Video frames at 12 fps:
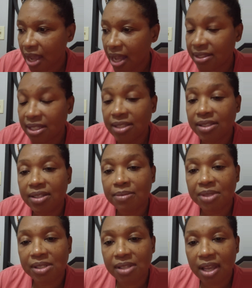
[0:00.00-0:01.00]
I teach
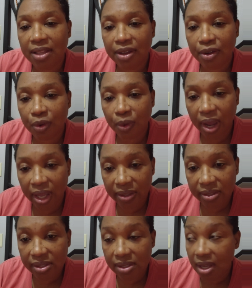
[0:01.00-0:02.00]
them to say their
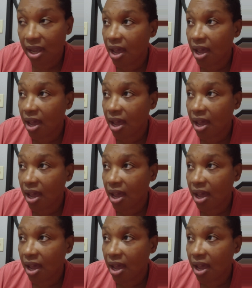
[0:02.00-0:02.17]
grace.